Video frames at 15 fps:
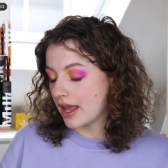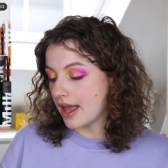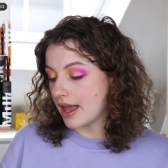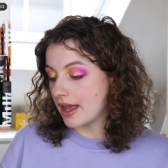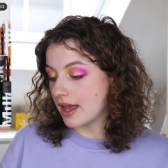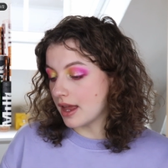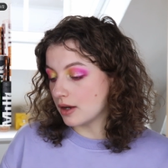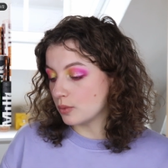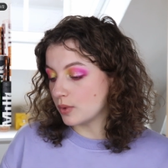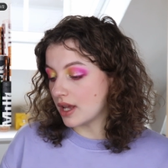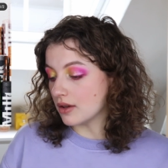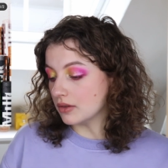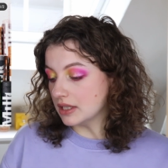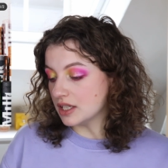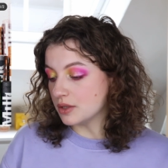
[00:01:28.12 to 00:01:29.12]
and we
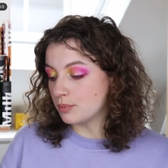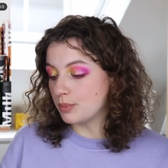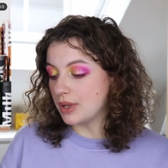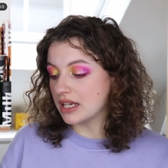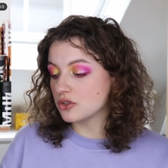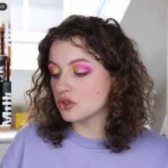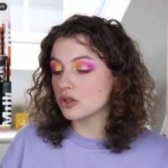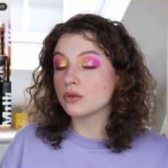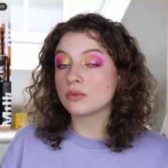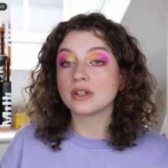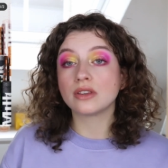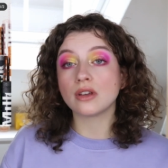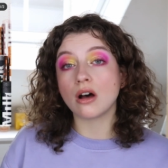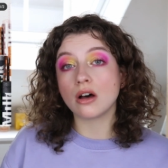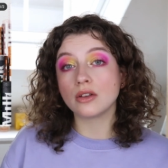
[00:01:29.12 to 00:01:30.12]
have this picture
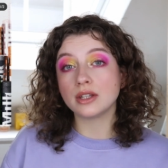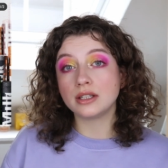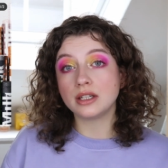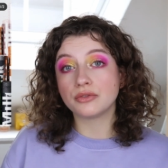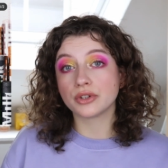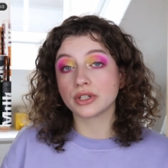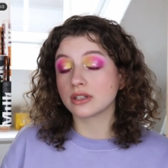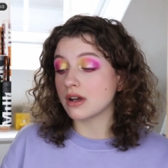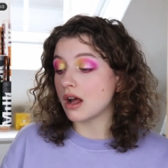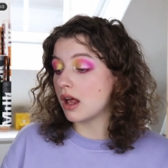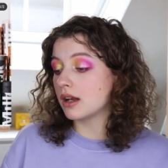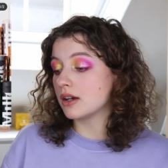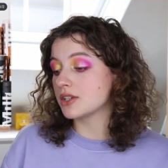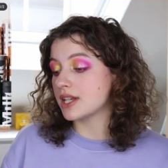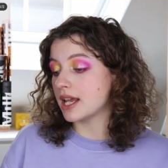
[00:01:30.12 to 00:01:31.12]
with all the different
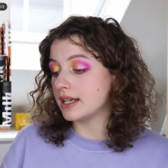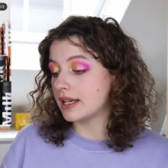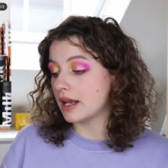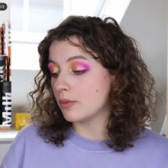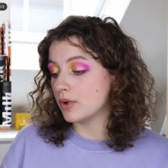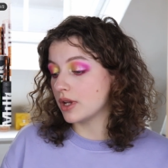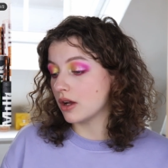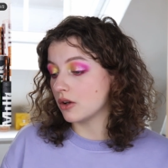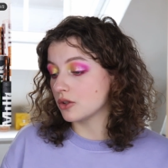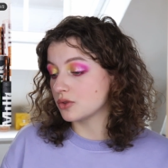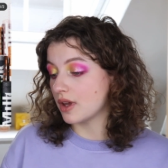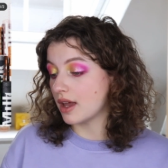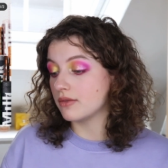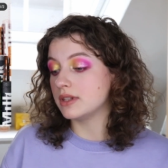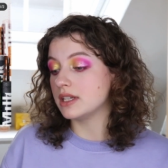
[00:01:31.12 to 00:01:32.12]
colors and then we
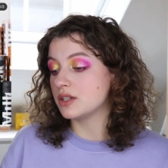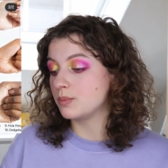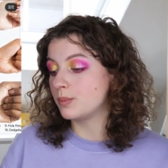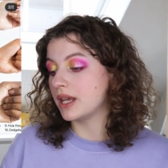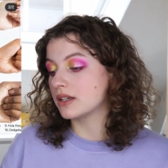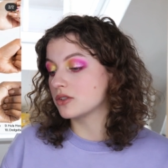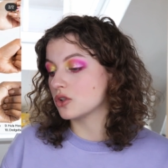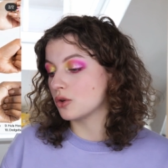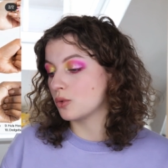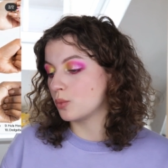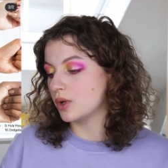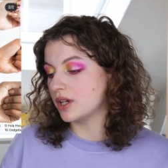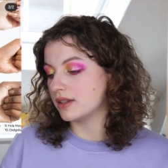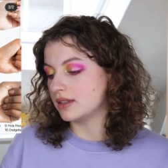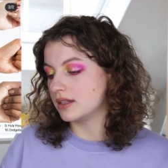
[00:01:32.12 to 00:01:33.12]
also have this picture
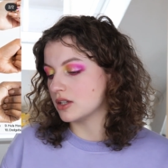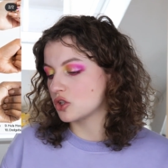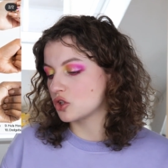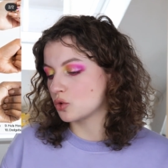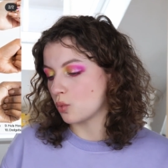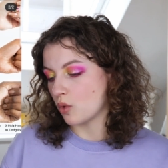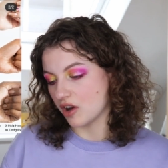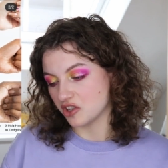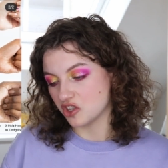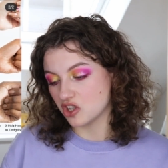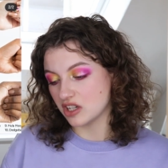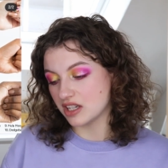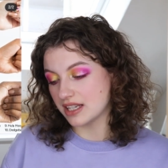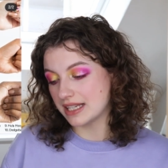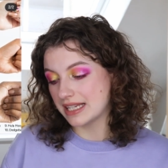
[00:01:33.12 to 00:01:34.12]
with the
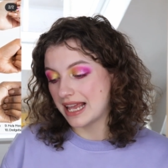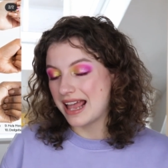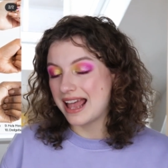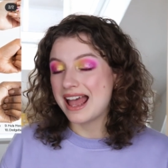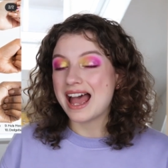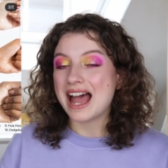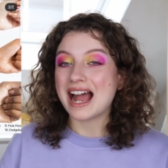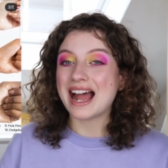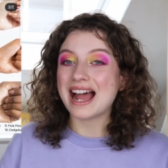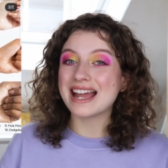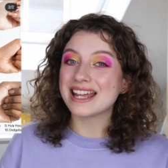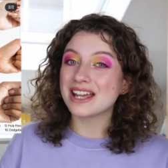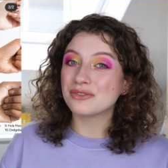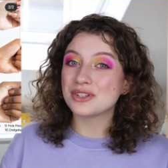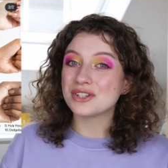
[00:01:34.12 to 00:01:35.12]
swatches. I
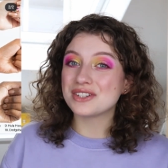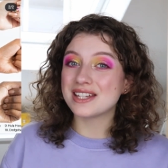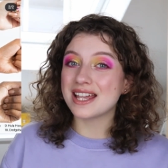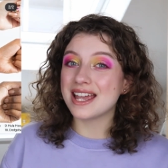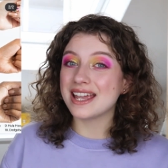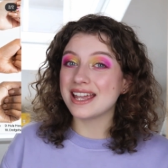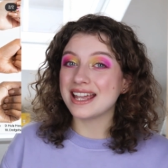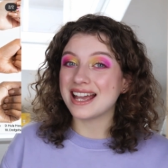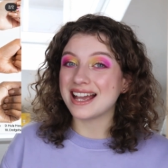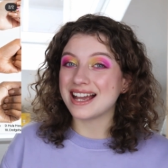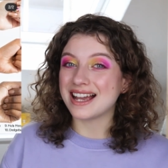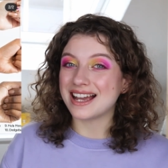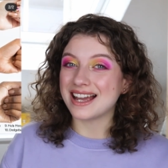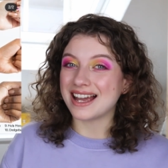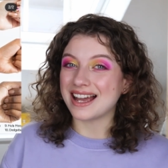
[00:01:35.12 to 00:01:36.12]
have to say
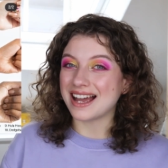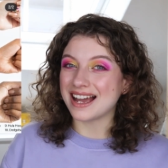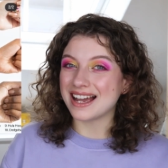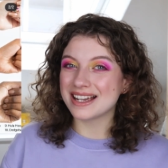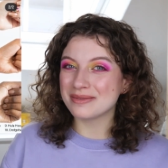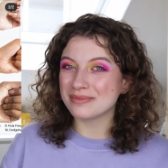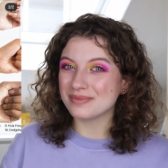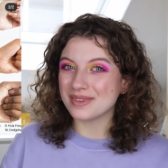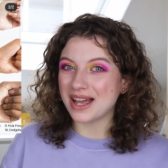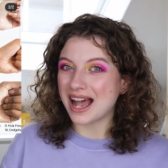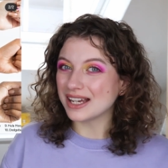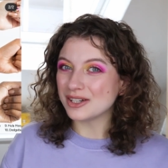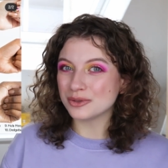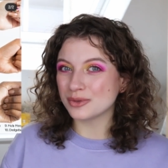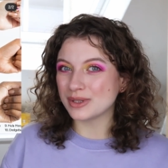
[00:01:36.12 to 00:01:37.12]
I'm,
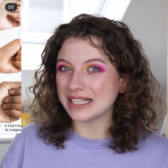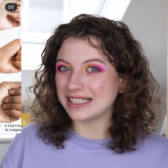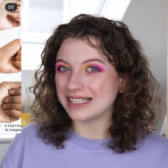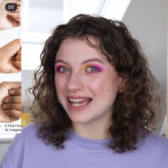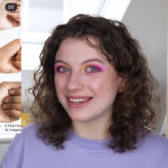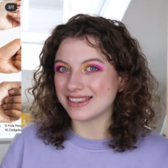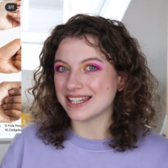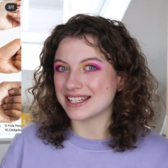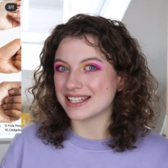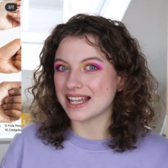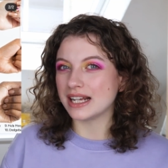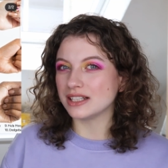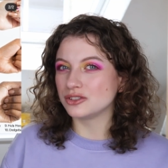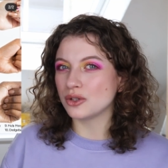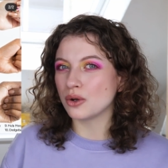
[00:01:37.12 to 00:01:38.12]
I don't really get this
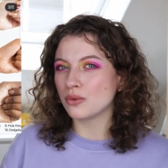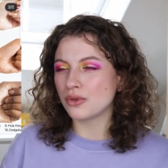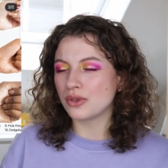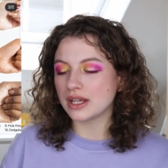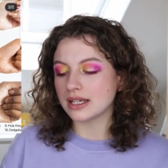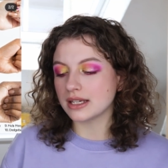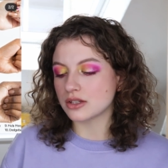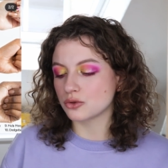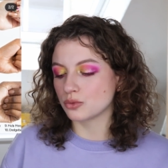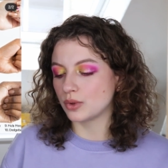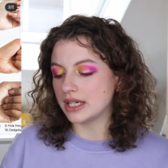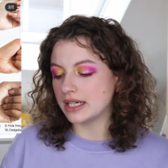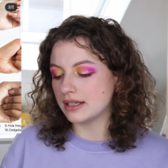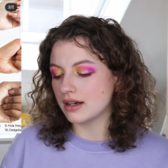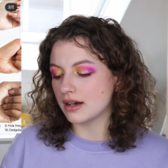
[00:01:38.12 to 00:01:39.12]
and I don't think it's
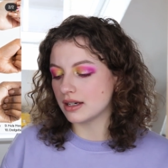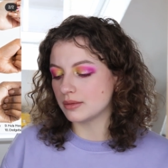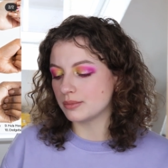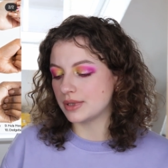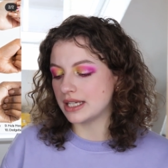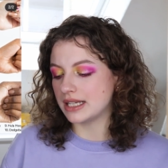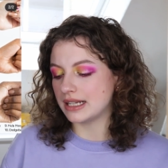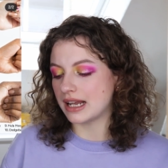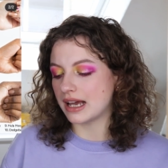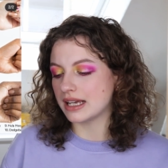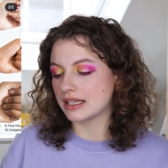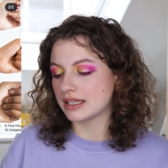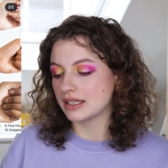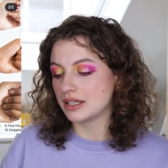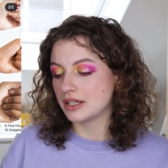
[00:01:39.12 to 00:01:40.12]
really gonna be
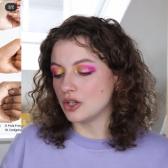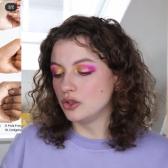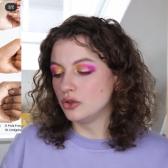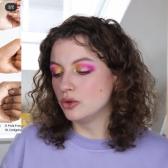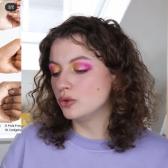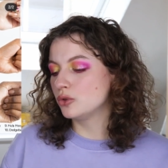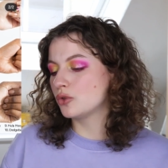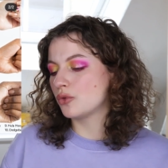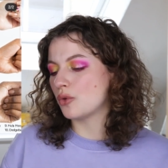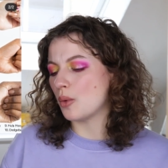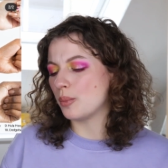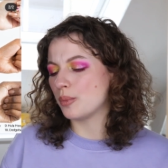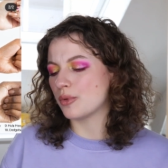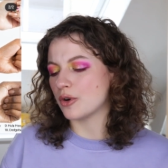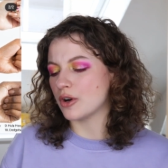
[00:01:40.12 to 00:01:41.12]
like a useful
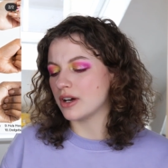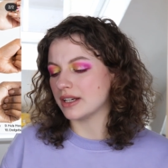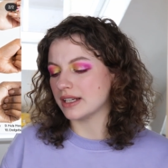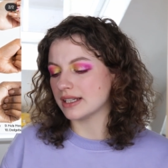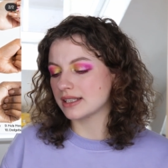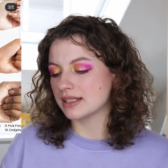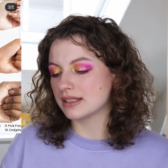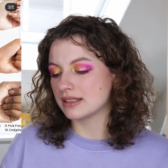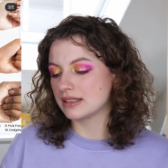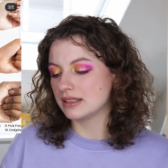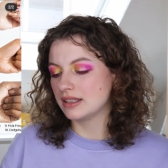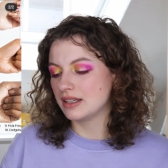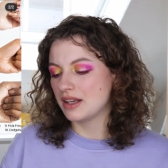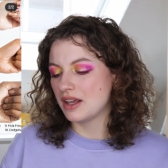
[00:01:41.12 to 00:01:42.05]
product.